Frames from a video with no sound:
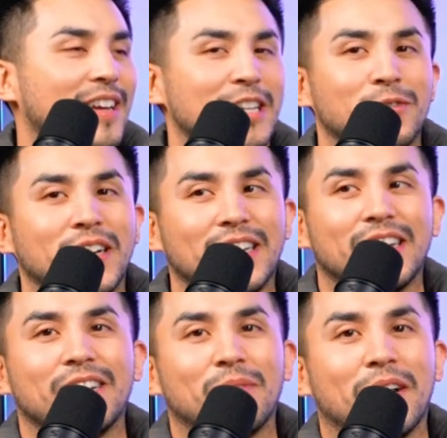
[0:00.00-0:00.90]
And it's funny,
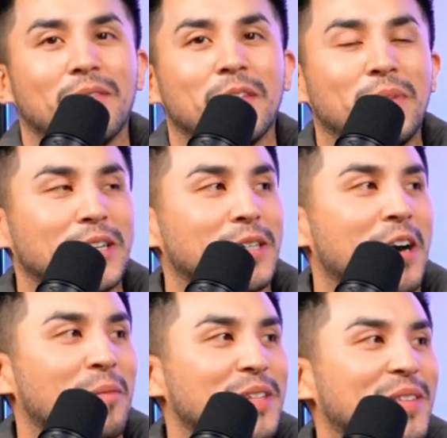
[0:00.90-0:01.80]
the biggest
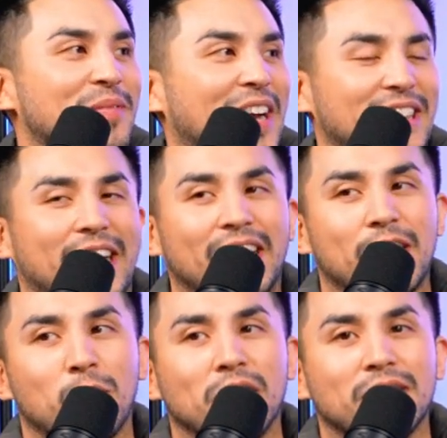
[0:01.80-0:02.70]
accomplishment back then
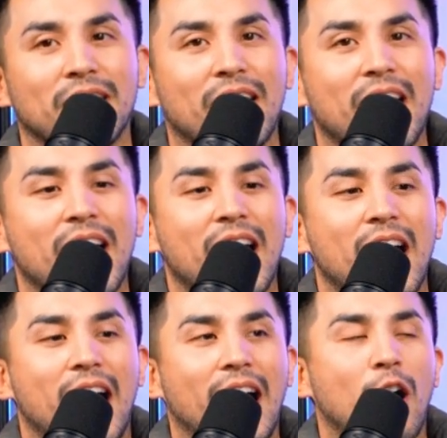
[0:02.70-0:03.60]
was
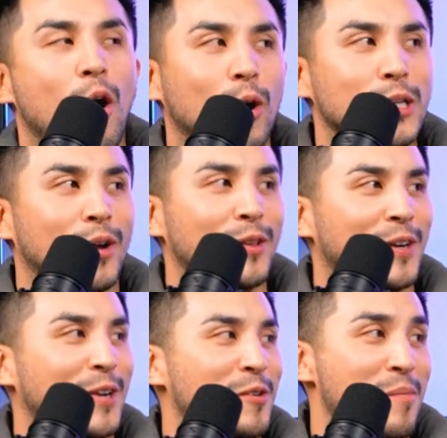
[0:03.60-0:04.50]
I always want to
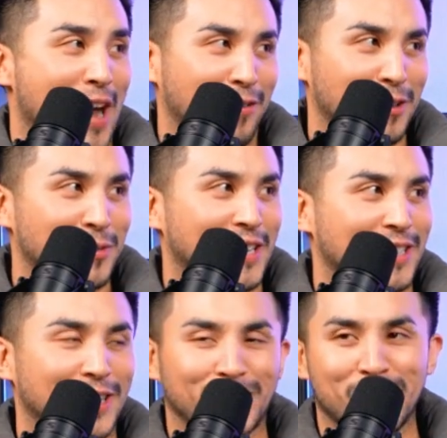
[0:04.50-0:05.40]
learn how to do a backflip, which
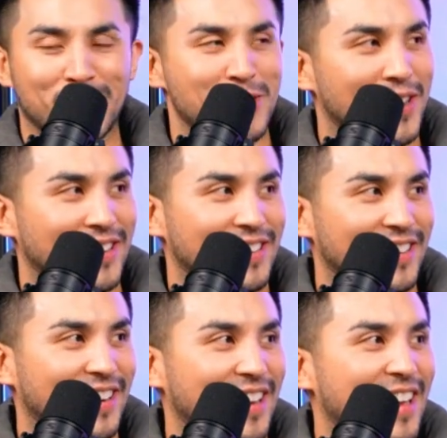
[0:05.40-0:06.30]
has nothing to do with
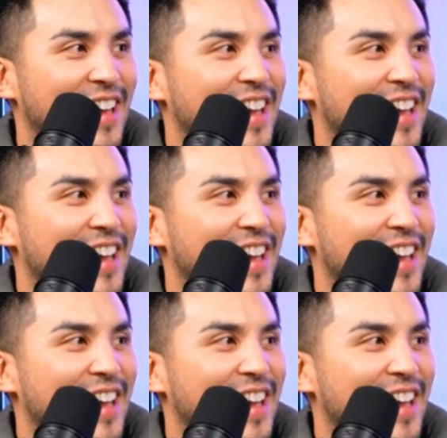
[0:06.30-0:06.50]
anything.